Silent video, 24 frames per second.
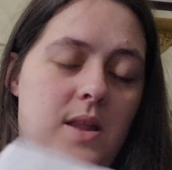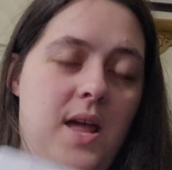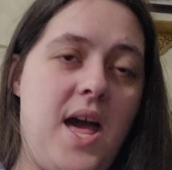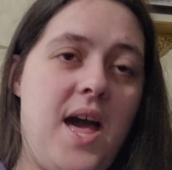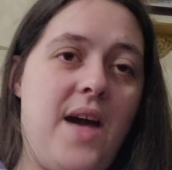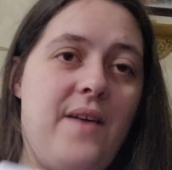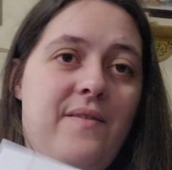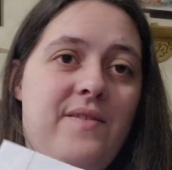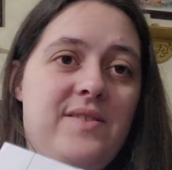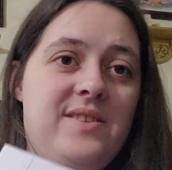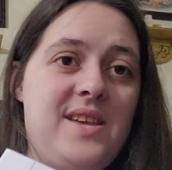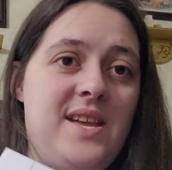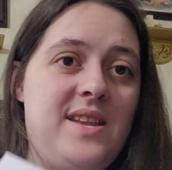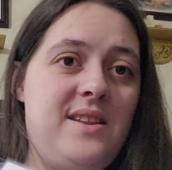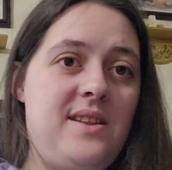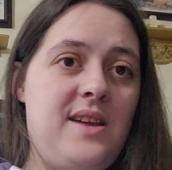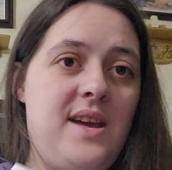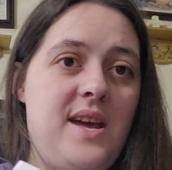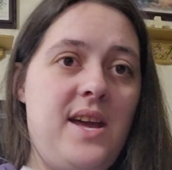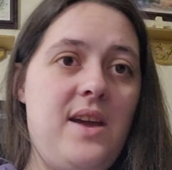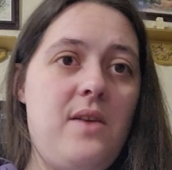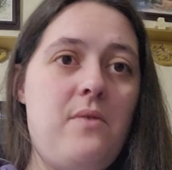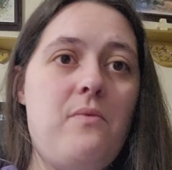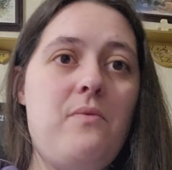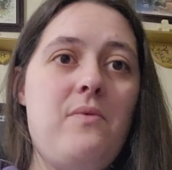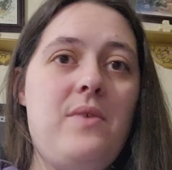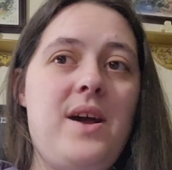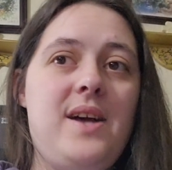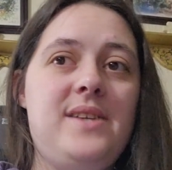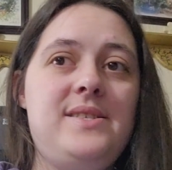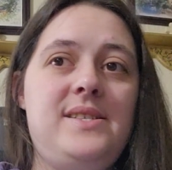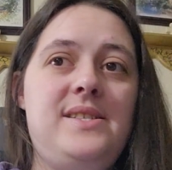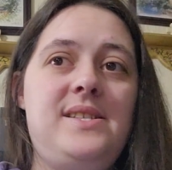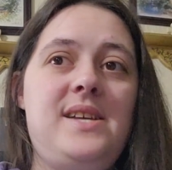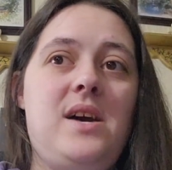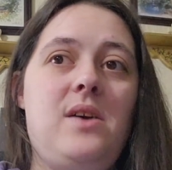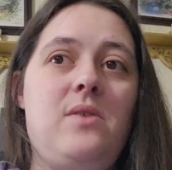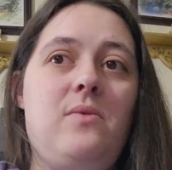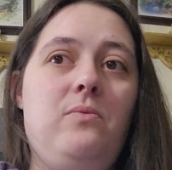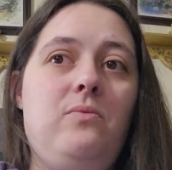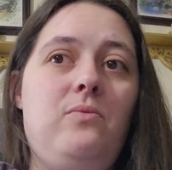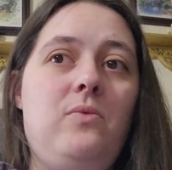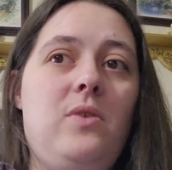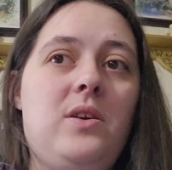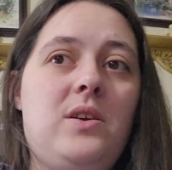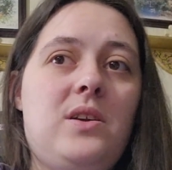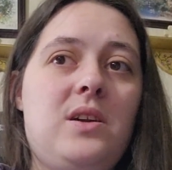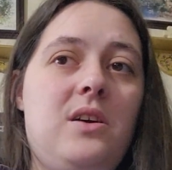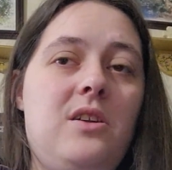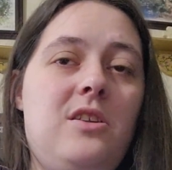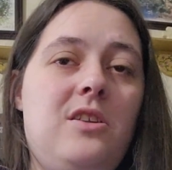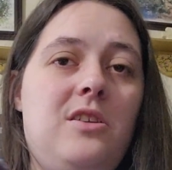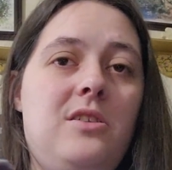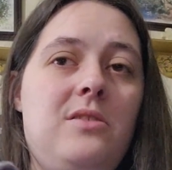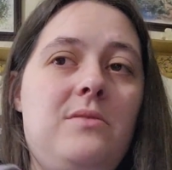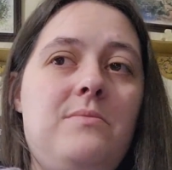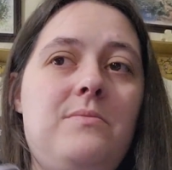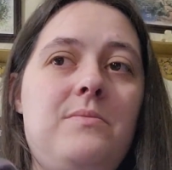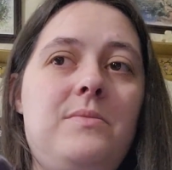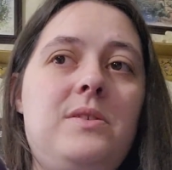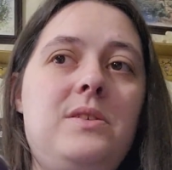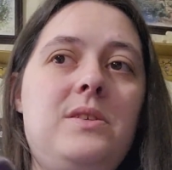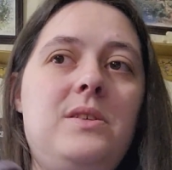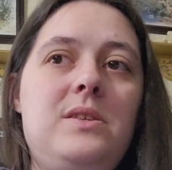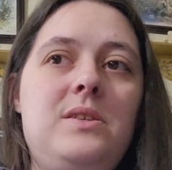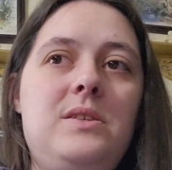have a set day. I sit down and work on them,